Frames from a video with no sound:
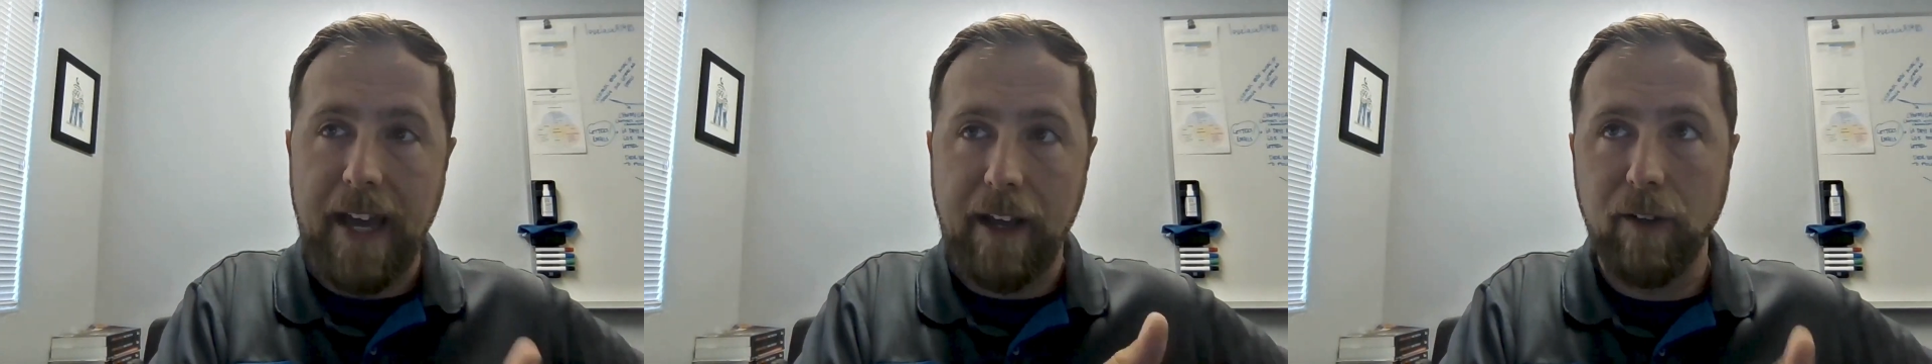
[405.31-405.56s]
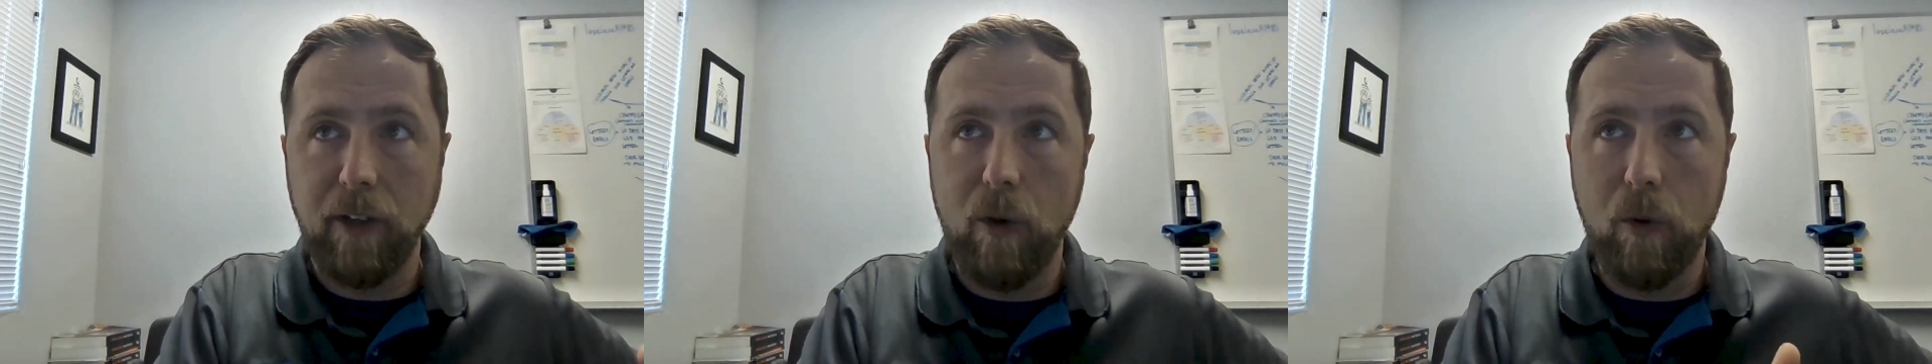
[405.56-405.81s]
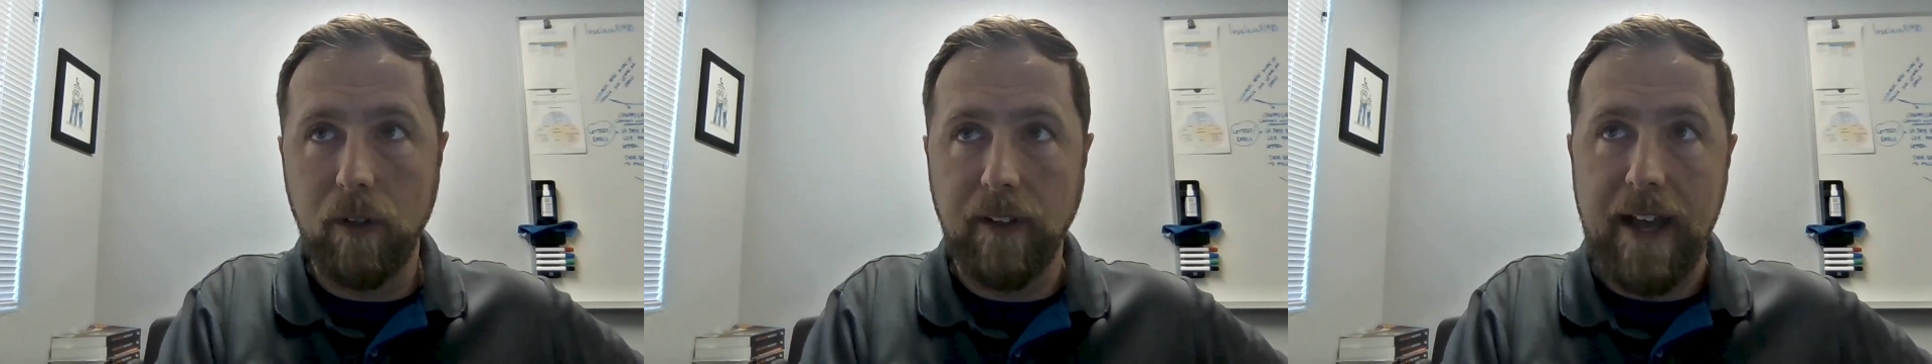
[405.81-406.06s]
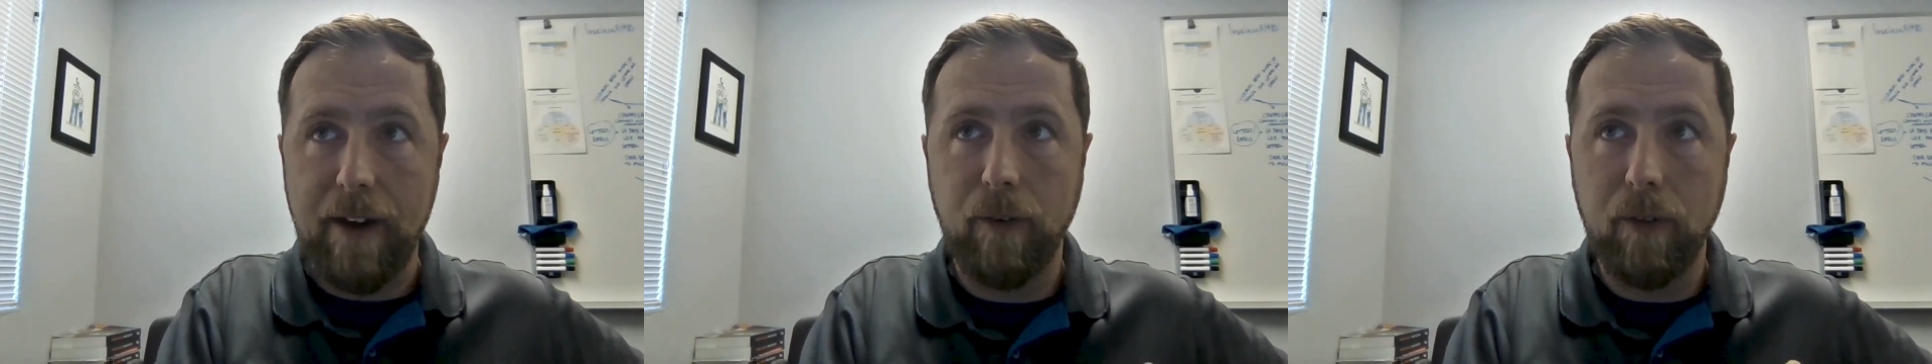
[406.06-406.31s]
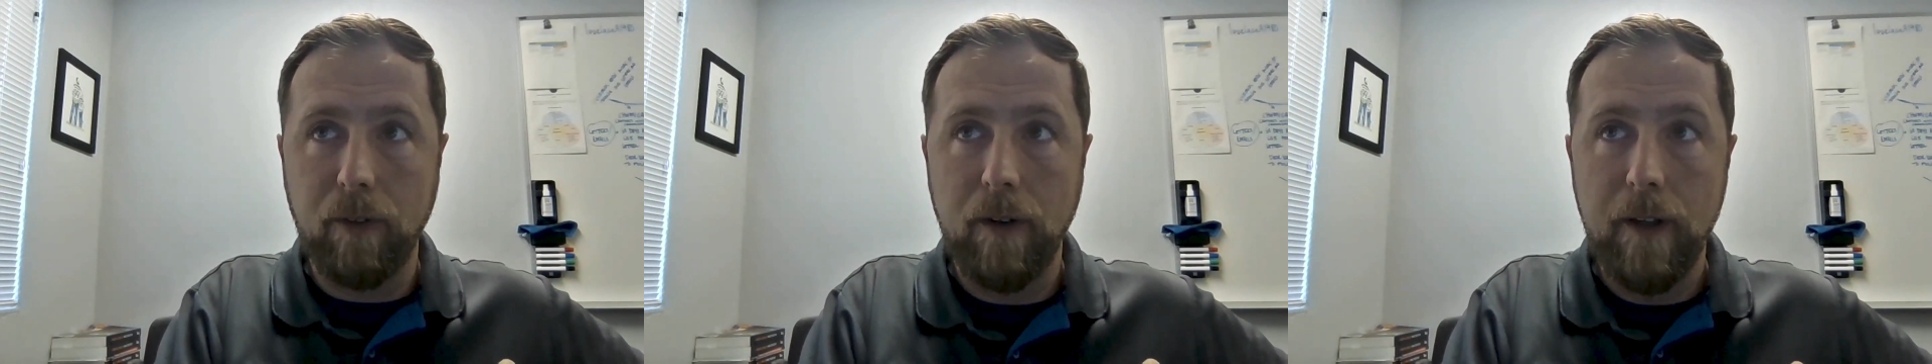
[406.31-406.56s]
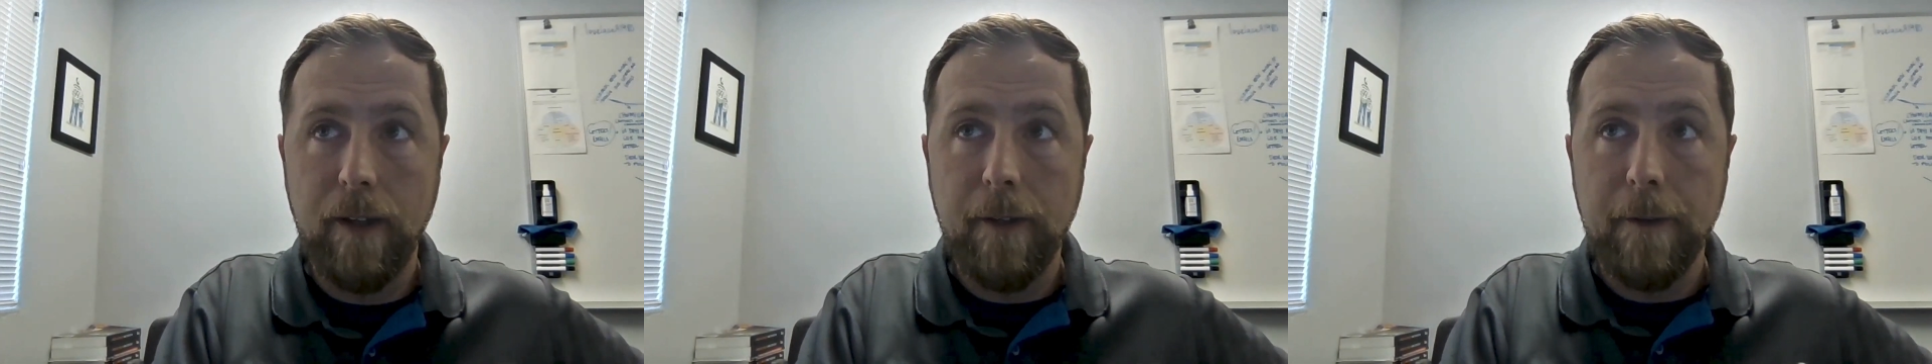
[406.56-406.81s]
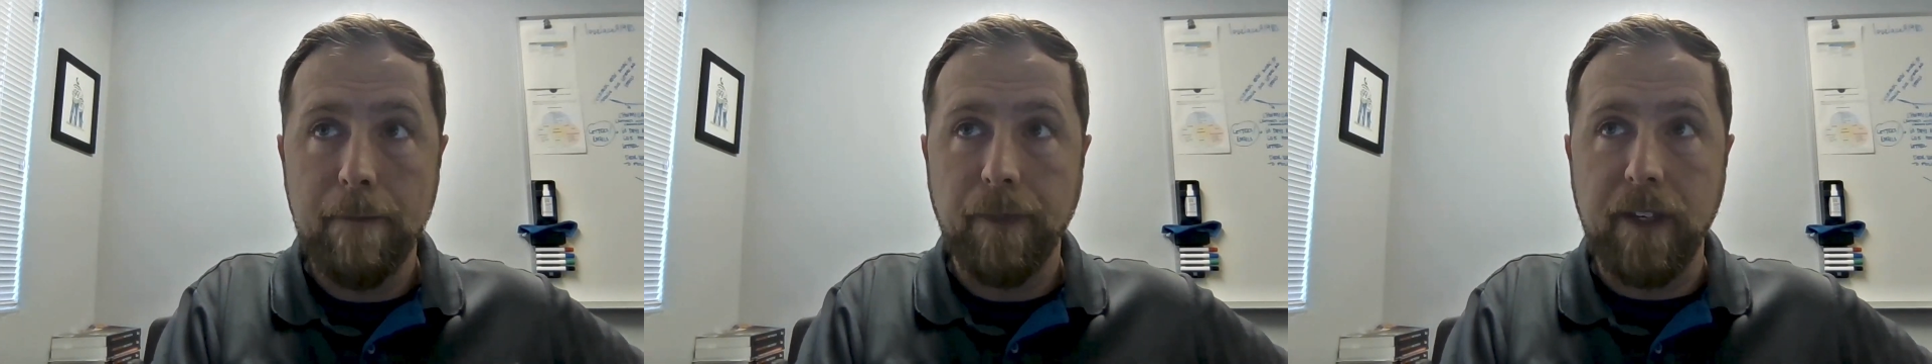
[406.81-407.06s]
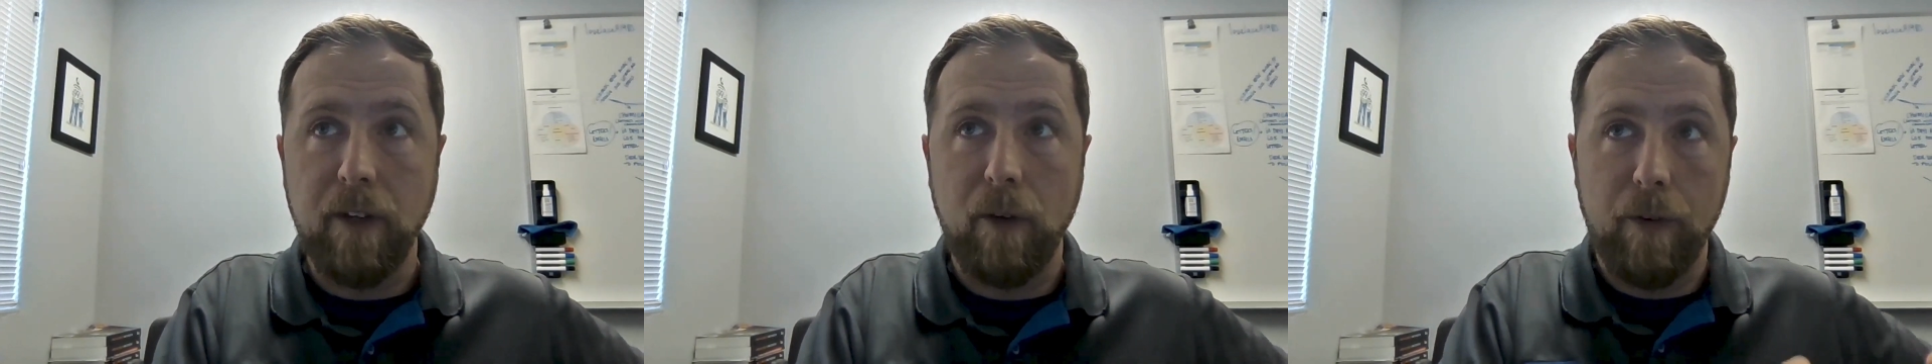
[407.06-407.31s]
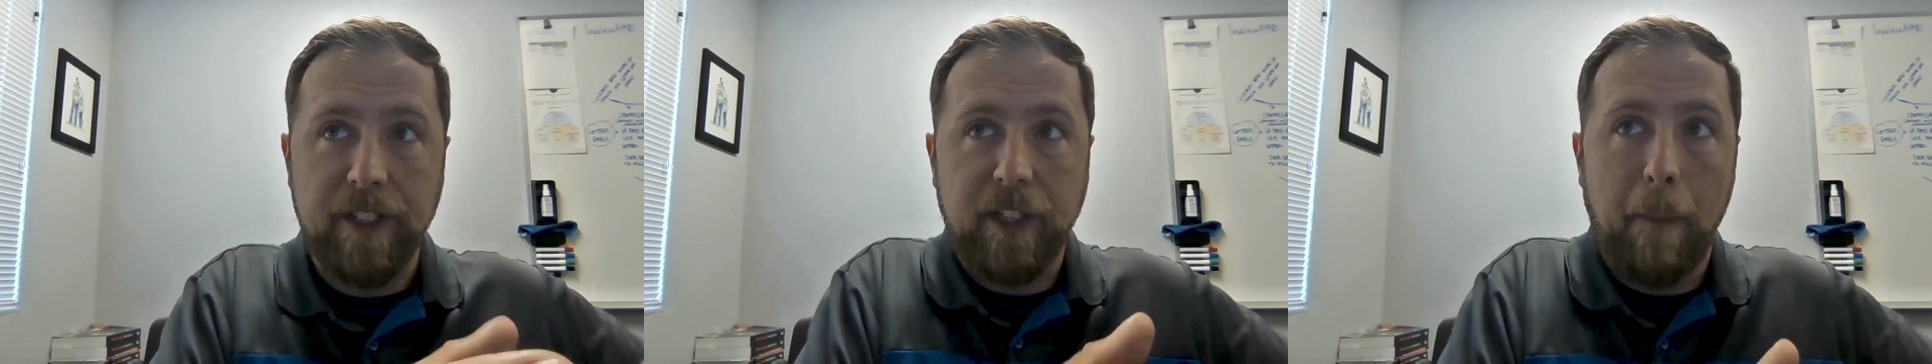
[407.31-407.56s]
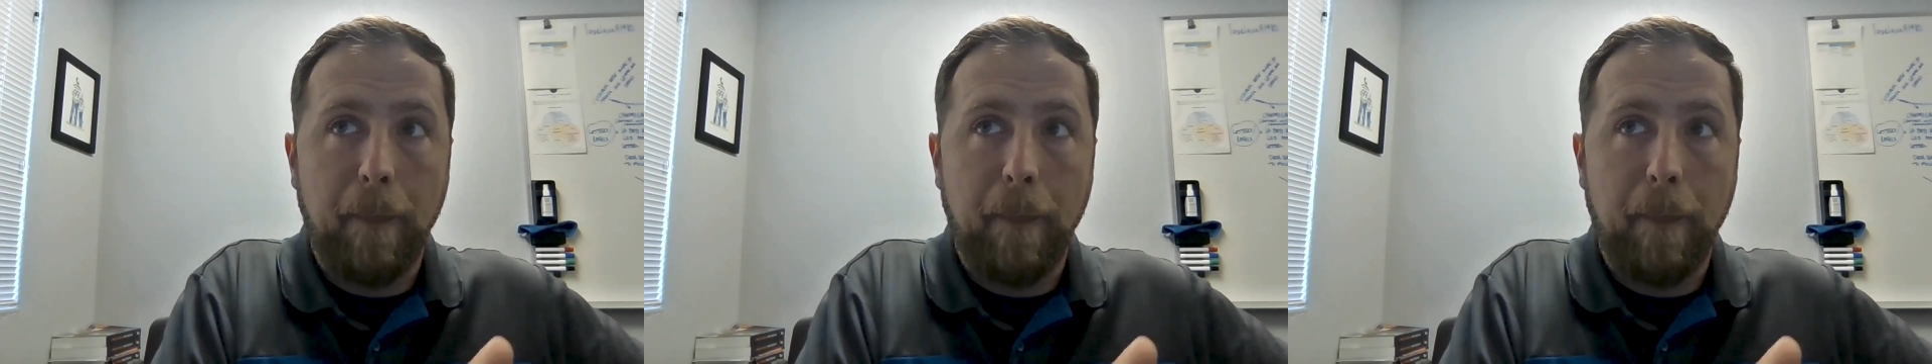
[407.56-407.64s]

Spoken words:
That lower lateral, is